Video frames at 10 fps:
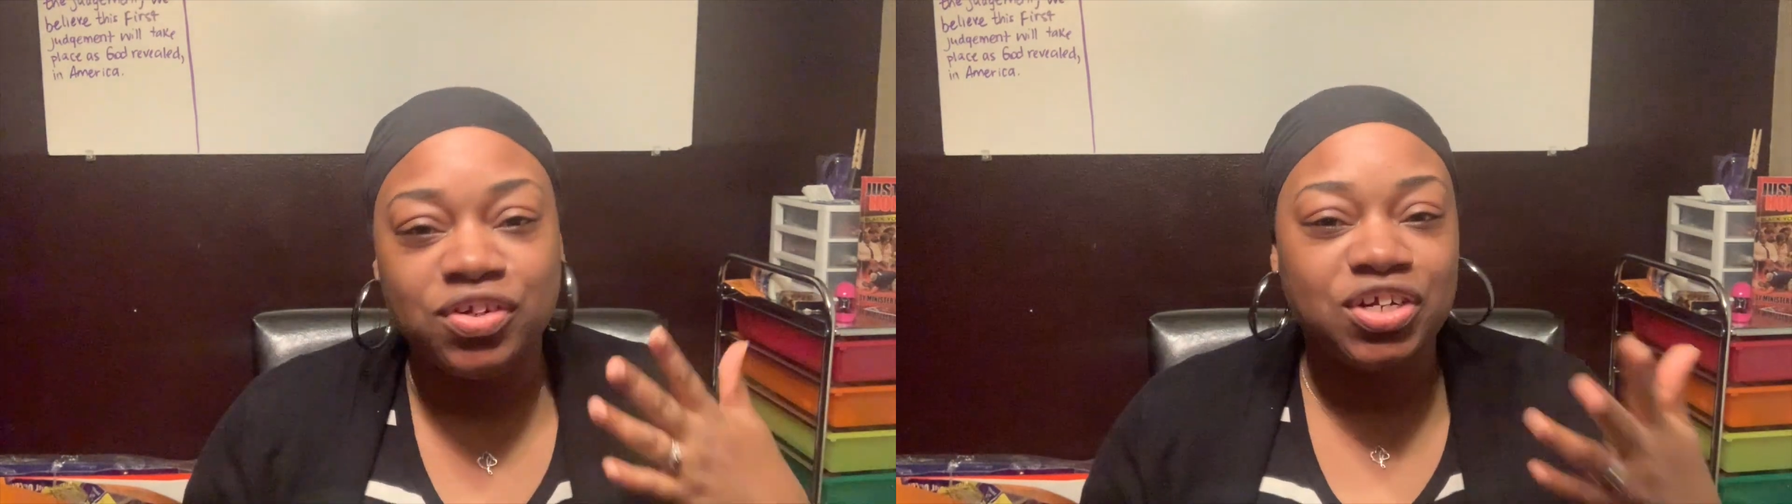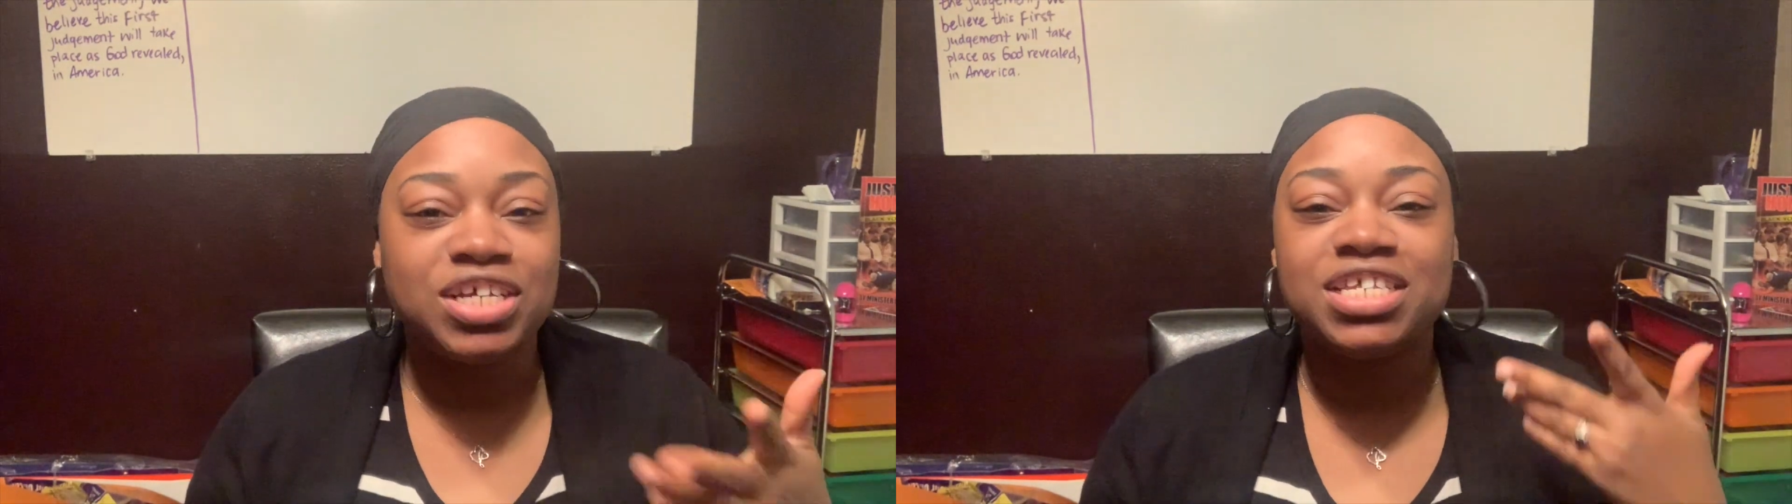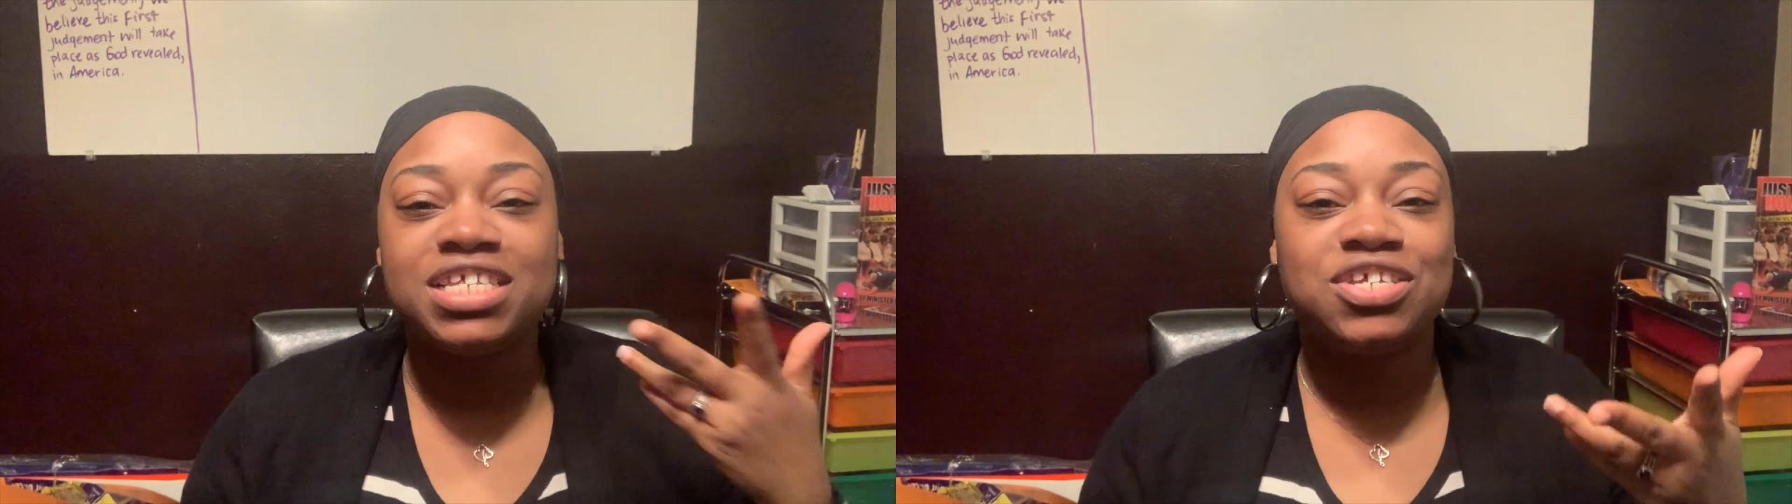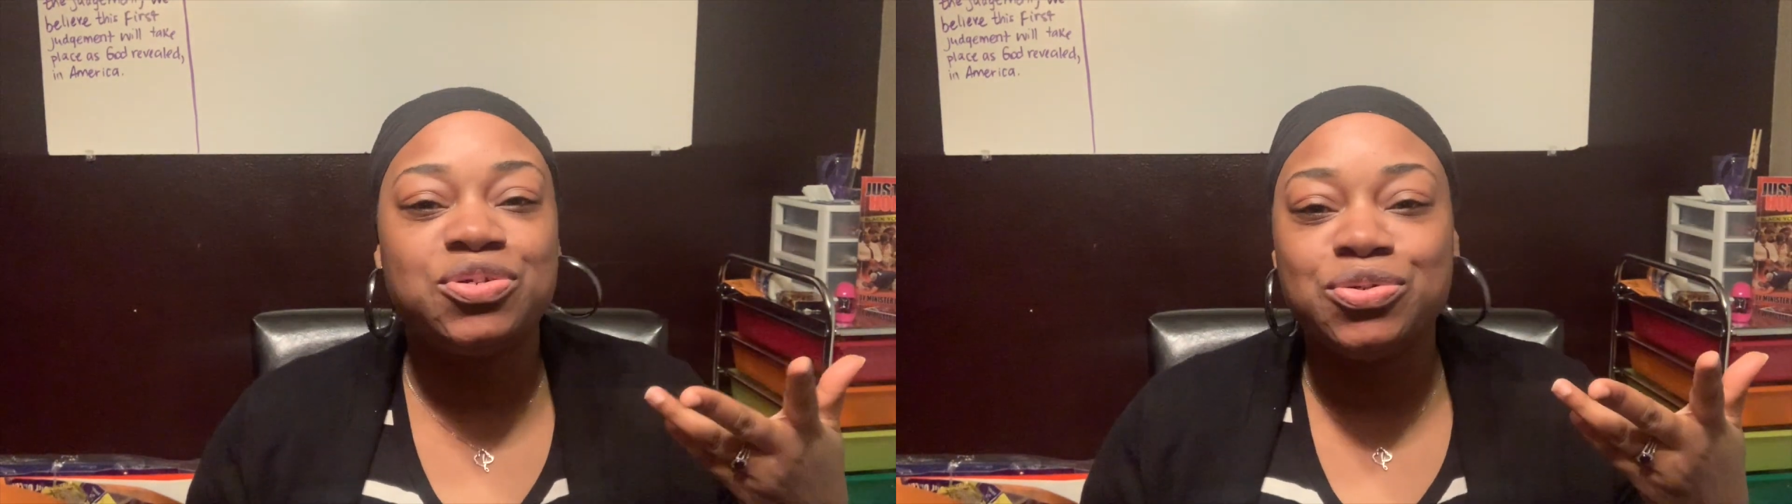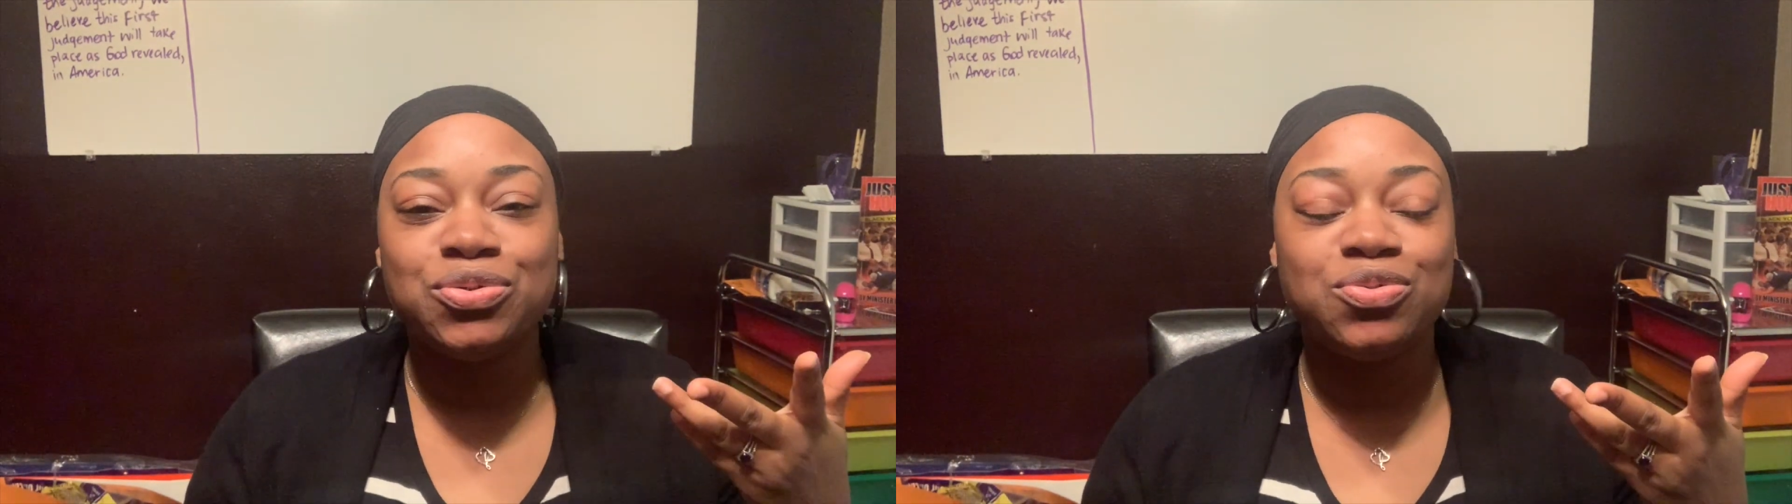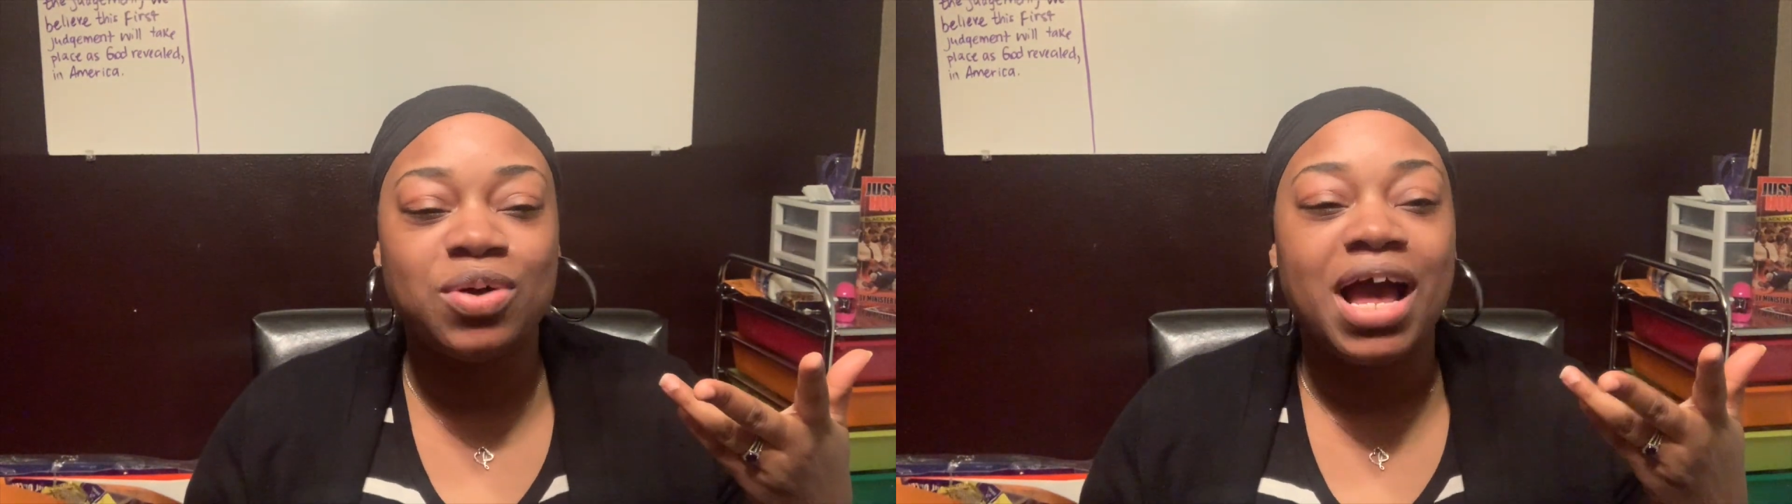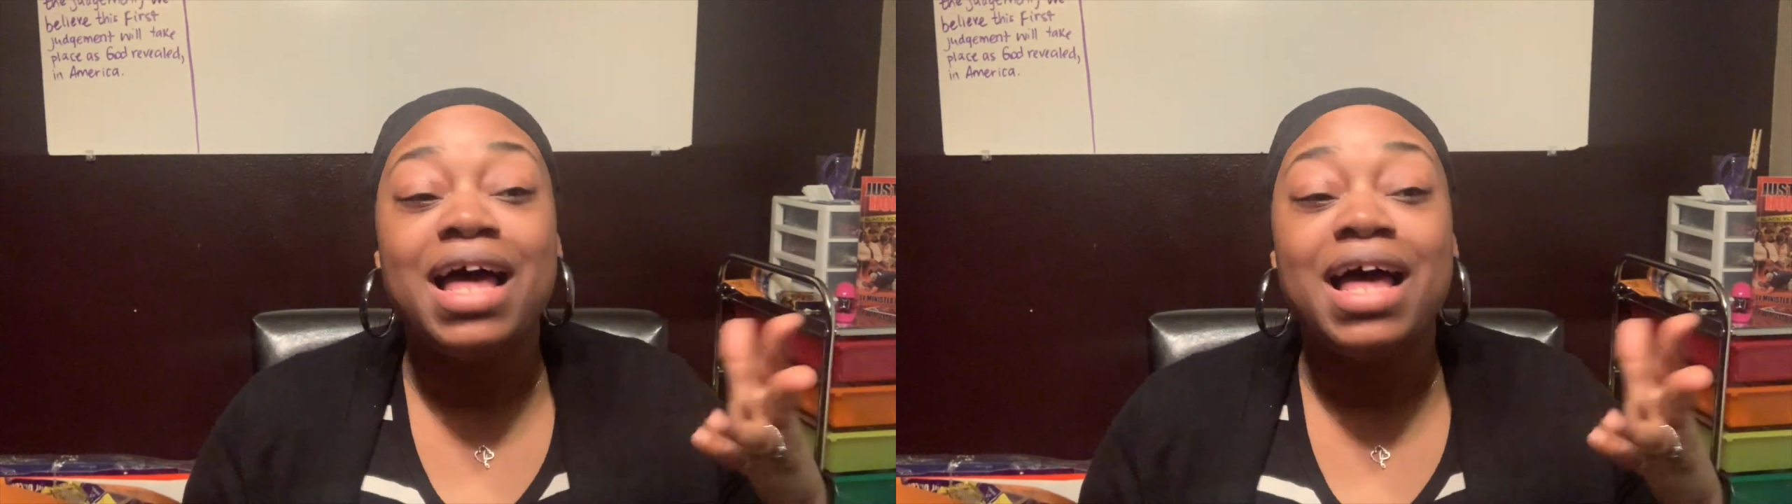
just to